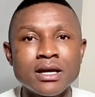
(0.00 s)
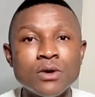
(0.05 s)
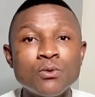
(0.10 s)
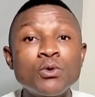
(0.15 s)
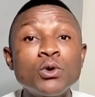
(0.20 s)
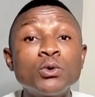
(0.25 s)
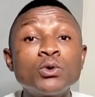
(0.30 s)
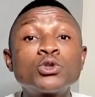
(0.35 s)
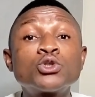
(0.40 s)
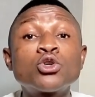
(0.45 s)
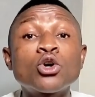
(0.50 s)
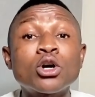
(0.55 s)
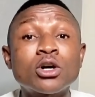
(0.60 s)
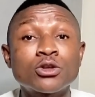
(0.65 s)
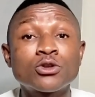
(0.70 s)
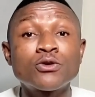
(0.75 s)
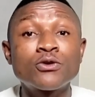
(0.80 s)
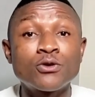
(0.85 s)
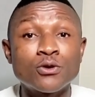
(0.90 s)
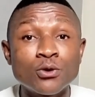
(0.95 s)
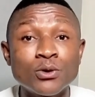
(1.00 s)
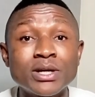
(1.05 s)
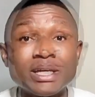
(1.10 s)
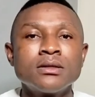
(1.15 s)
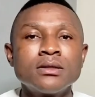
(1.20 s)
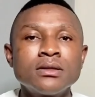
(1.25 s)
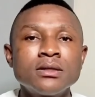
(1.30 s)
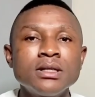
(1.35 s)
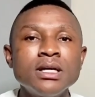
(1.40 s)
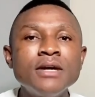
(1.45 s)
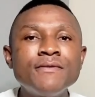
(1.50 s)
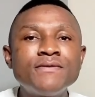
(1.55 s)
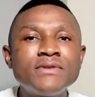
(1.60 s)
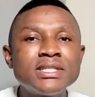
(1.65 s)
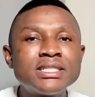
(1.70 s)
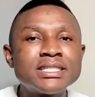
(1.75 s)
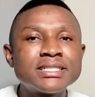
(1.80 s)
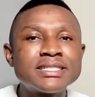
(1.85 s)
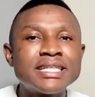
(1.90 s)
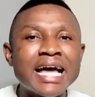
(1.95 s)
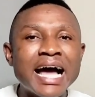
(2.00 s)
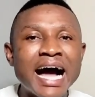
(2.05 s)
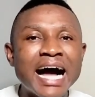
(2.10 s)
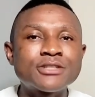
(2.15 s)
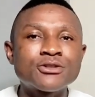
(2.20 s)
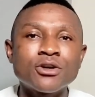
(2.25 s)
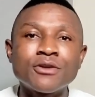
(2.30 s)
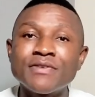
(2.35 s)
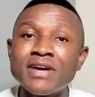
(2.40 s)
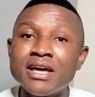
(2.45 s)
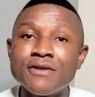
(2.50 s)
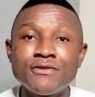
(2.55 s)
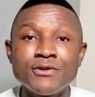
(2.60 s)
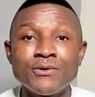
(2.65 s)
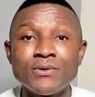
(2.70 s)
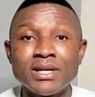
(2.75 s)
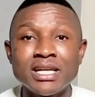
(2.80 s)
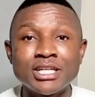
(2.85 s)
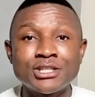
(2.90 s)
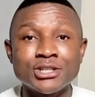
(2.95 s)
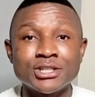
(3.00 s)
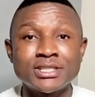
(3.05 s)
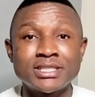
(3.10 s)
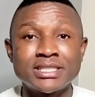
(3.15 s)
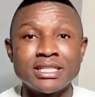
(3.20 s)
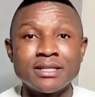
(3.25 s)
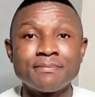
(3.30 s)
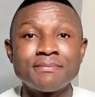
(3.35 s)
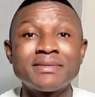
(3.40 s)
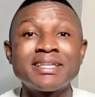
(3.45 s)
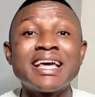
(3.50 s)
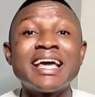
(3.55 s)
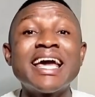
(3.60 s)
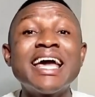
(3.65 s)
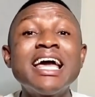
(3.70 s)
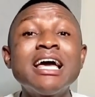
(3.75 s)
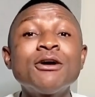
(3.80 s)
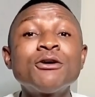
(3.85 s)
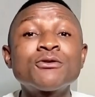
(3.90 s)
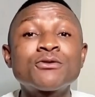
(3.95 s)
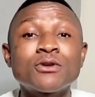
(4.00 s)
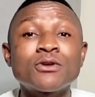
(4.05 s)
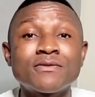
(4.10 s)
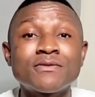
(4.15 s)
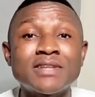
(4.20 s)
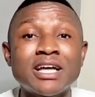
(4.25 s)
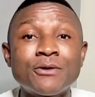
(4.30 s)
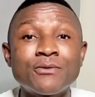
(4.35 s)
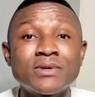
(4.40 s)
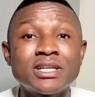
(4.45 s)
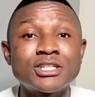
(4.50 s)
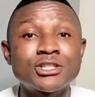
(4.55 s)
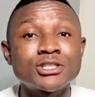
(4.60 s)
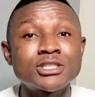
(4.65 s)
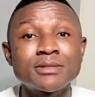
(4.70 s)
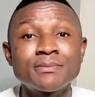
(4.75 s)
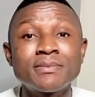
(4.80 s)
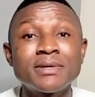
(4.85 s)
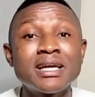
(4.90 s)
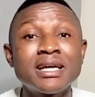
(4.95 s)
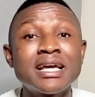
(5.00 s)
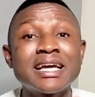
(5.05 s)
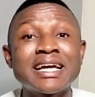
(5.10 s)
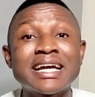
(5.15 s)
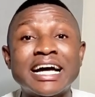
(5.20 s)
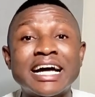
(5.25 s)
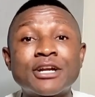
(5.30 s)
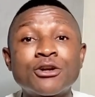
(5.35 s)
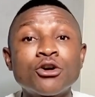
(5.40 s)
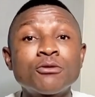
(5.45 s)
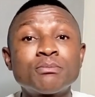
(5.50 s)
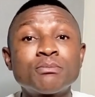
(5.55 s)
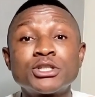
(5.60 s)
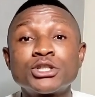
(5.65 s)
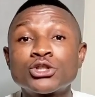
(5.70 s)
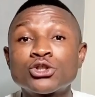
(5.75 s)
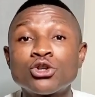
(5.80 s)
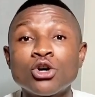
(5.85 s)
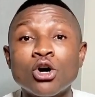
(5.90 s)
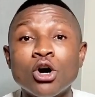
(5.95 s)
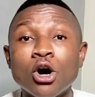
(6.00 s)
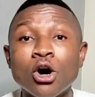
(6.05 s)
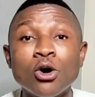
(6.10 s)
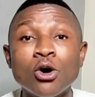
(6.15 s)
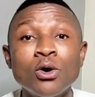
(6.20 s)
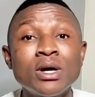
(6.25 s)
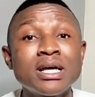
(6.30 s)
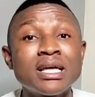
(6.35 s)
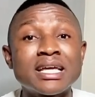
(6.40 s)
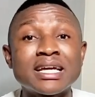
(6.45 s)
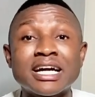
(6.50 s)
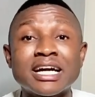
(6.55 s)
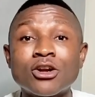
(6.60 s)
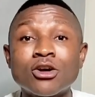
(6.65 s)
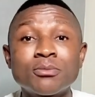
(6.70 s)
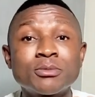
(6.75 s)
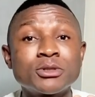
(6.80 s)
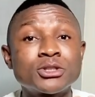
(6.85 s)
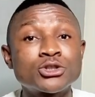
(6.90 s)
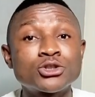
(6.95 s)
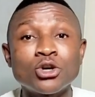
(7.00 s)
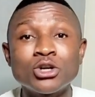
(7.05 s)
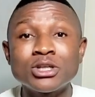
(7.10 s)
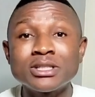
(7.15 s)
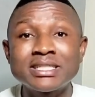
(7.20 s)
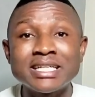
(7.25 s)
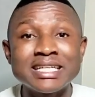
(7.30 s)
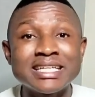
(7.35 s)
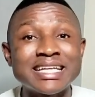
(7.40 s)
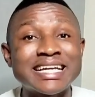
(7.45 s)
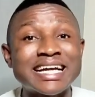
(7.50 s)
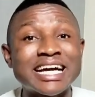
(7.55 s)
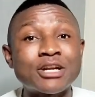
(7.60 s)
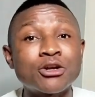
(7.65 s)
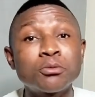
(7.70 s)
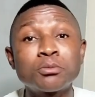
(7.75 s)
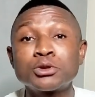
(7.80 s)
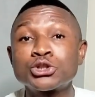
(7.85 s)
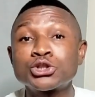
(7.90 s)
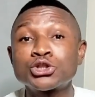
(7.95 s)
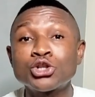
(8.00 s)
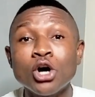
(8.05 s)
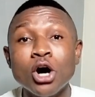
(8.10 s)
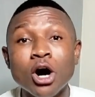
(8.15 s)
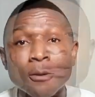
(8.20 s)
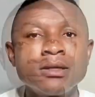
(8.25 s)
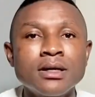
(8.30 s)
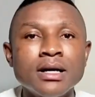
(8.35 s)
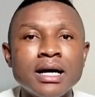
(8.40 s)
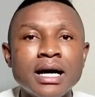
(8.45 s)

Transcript: We will talk through it. If this is the heart of every relationship, the health of that relationship cannot be stalled, it cannot be stunted, it cannot be stopped.